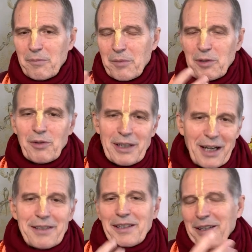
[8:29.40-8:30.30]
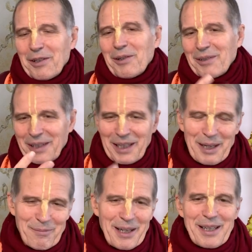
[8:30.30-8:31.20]
between us and the holy
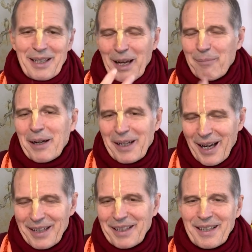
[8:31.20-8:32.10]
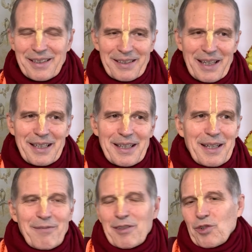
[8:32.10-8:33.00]
name, like aparadhas,
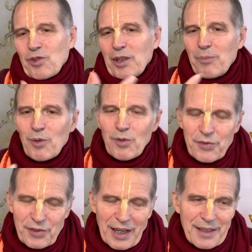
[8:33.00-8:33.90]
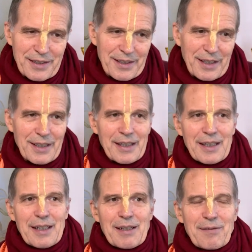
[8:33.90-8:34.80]
anything which removes us
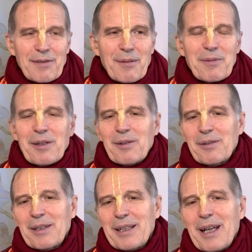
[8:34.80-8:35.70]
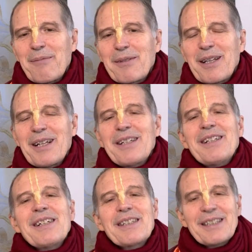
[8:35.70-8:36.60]
from the holy name,
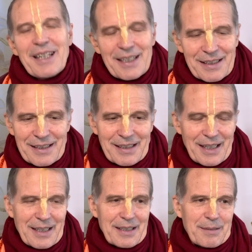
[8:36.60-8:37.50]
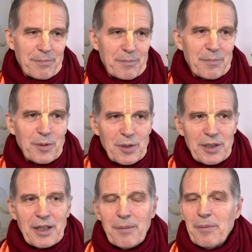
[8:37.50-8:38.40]
then yes, as
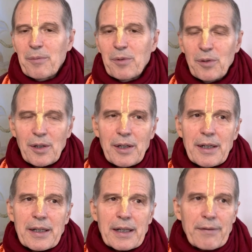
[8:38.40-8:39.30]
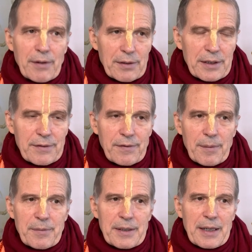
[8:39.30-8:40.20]
Bhuijan Prabhu quoted
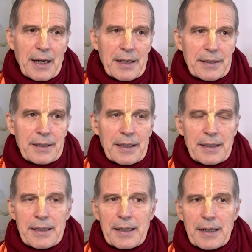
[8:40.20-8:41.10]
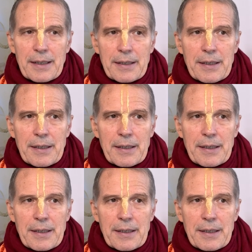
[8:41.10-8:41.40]
from the Antya Leela,